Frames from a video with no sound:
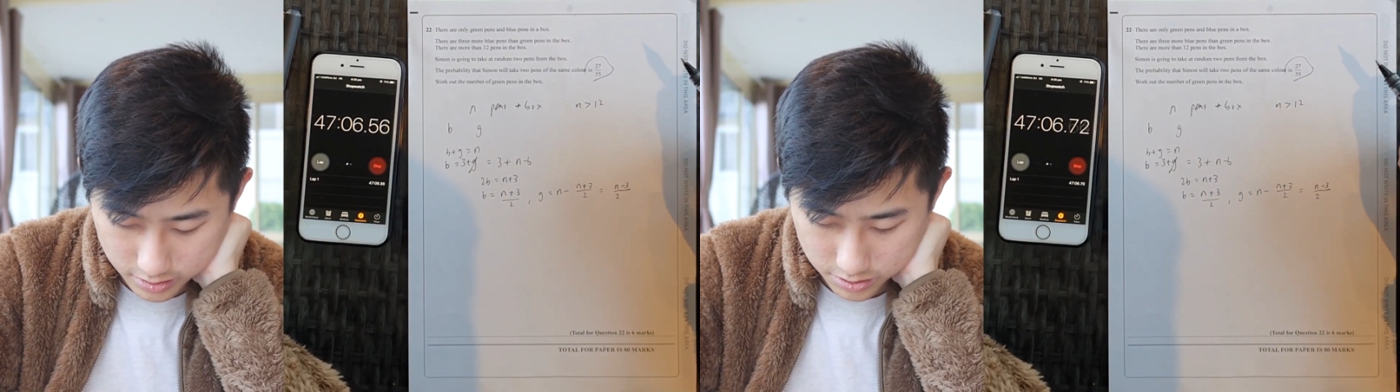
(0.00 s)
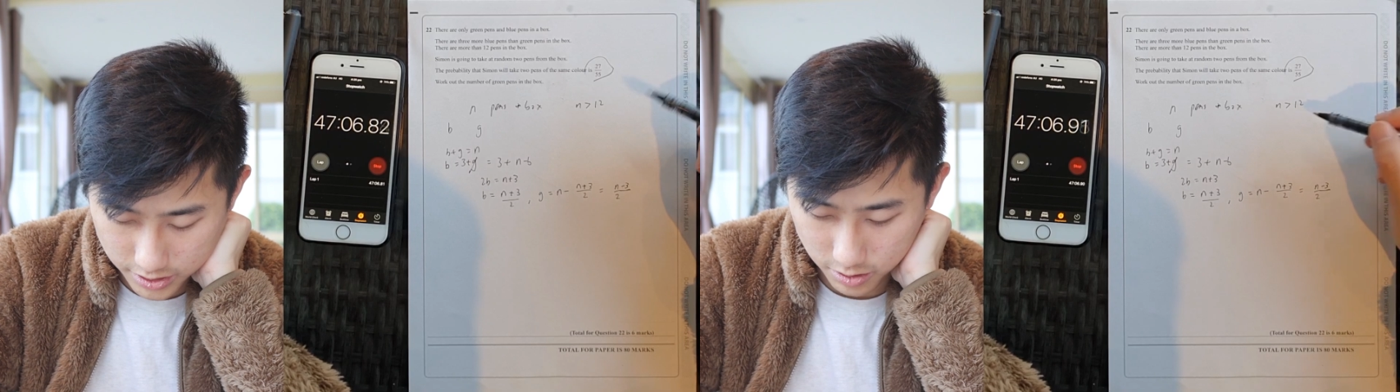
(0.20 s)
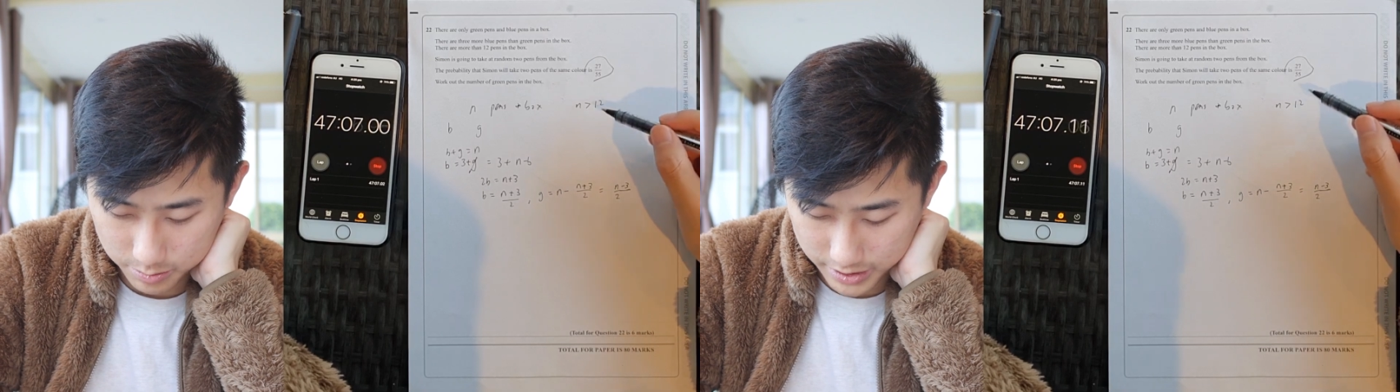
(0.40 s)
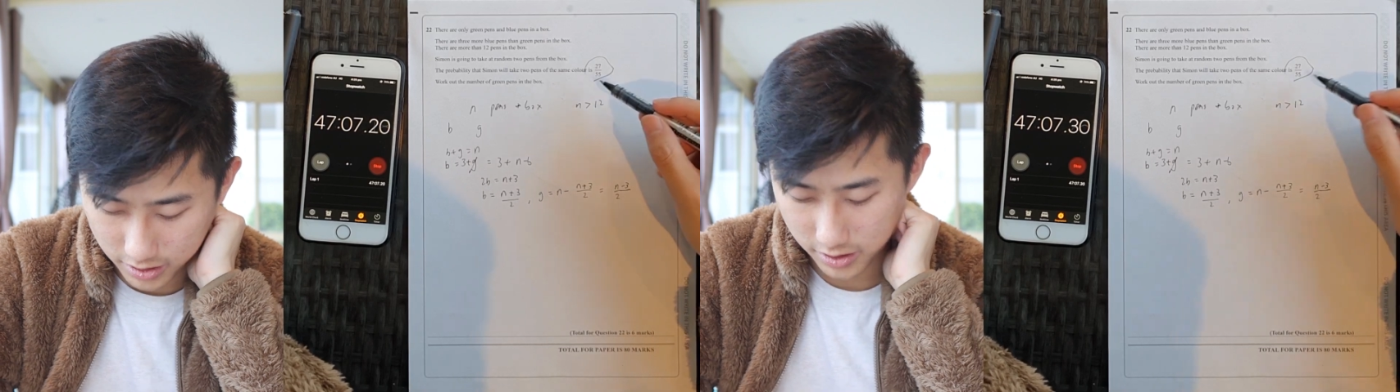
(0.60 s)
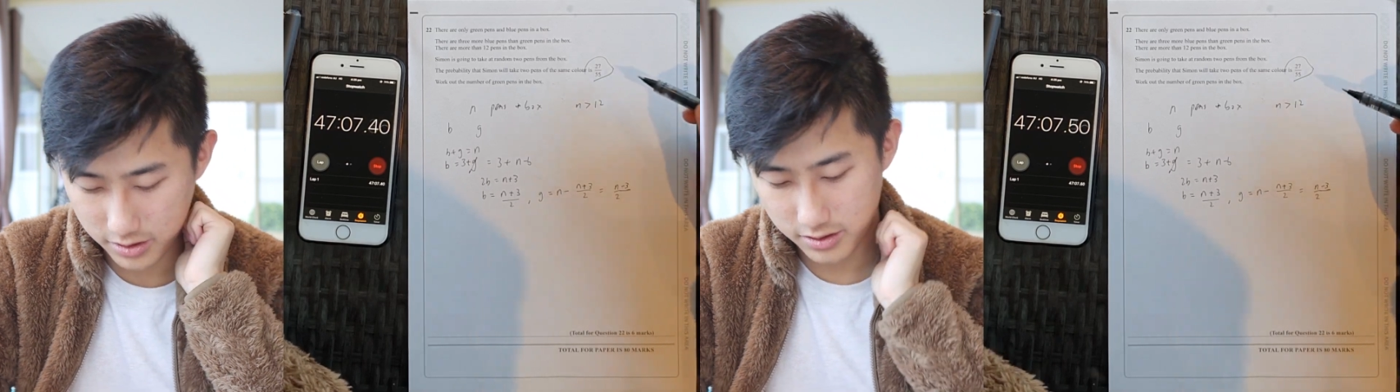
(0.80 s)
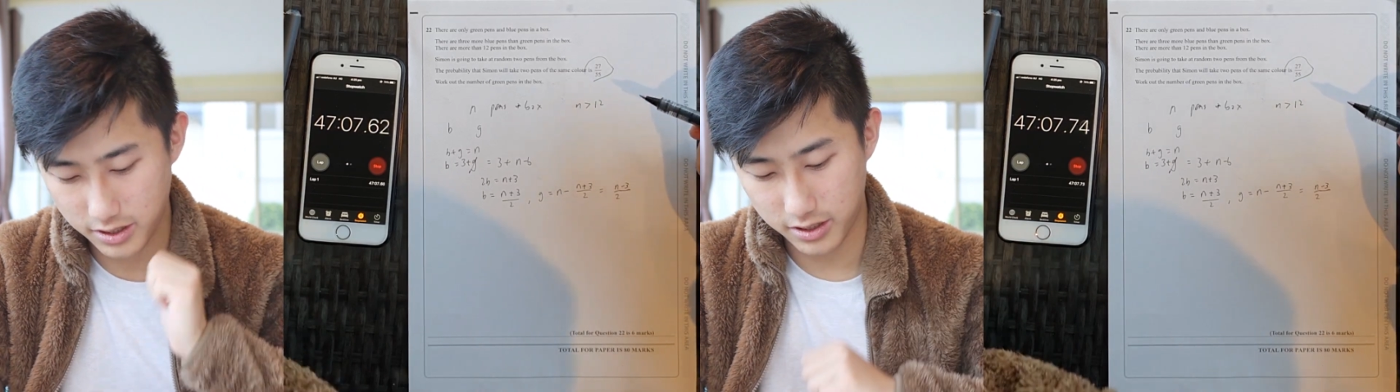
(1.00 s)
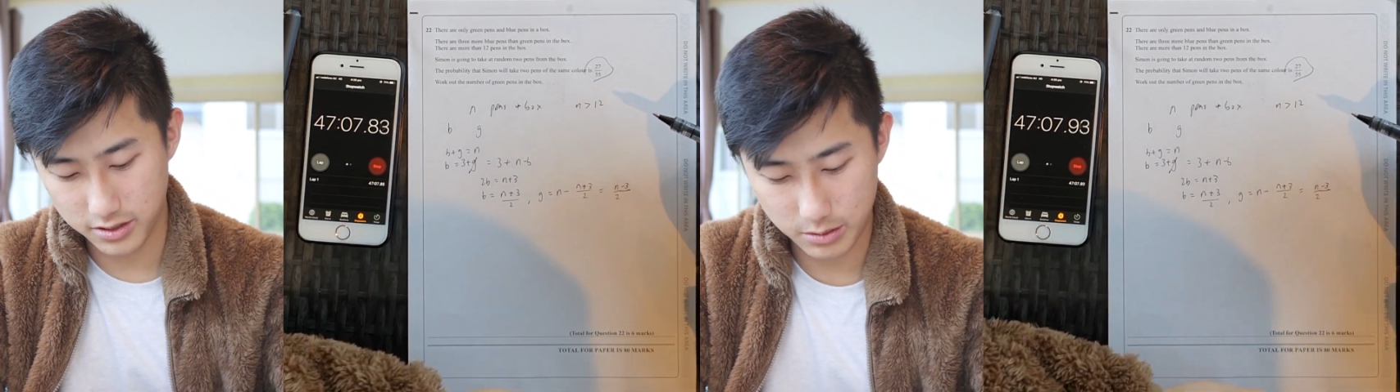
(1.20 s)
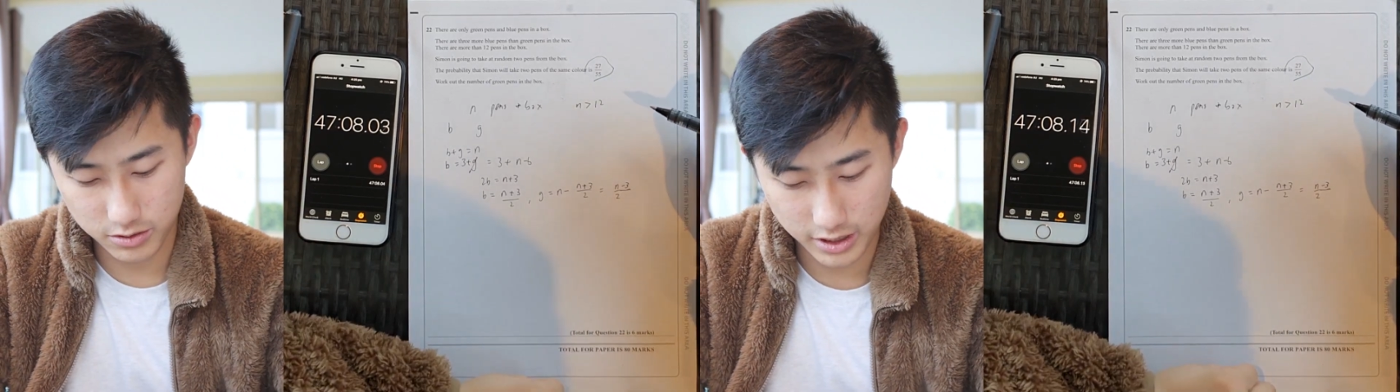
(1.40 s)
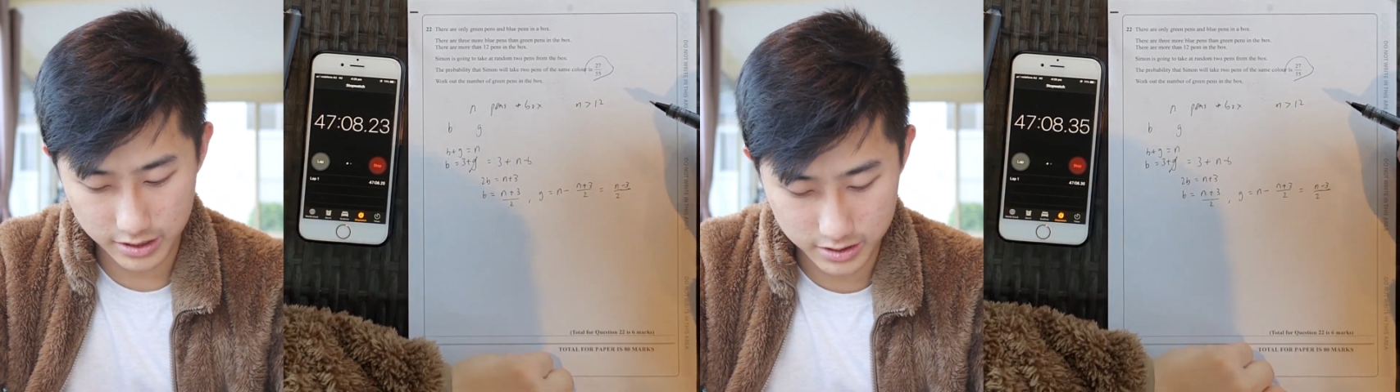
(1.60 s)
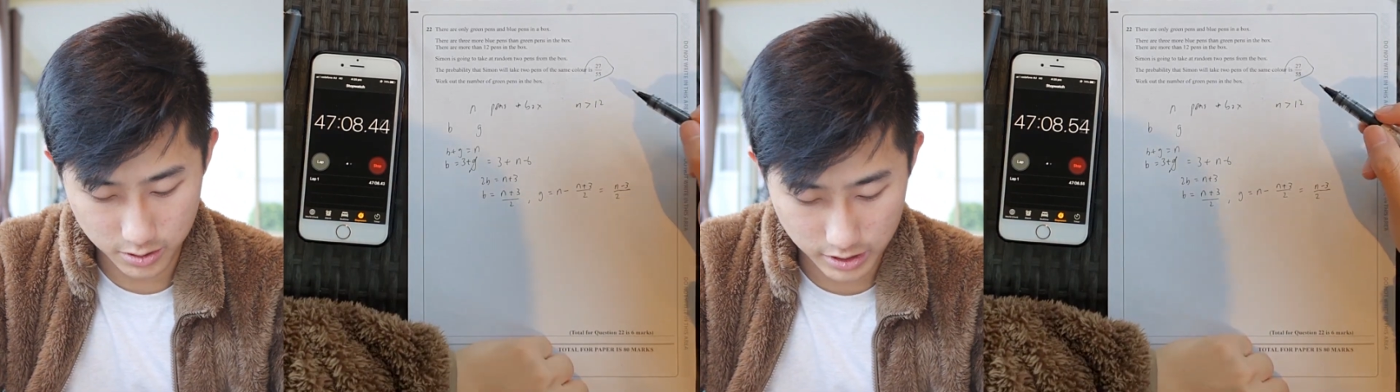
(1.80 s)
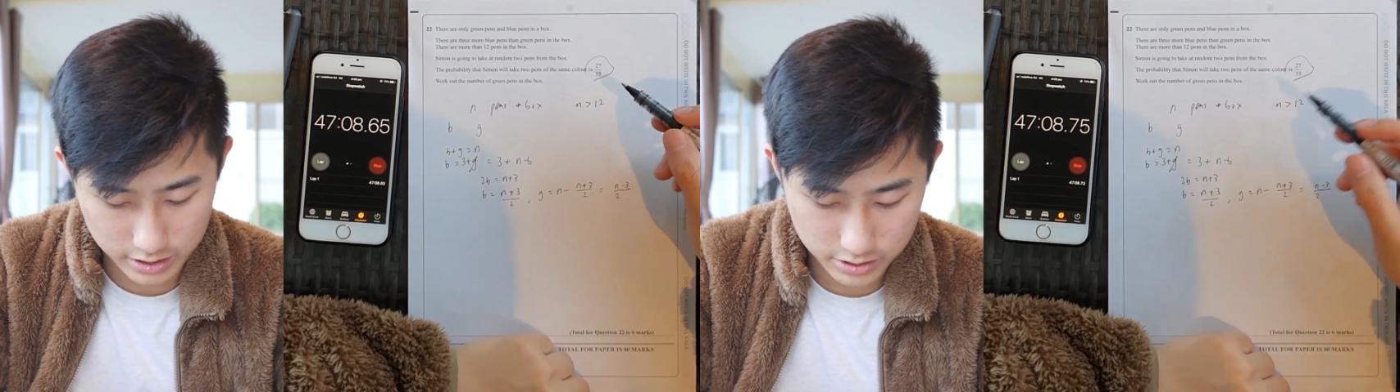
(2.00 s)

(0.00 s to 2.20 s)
So that would be our second simultaneous equation.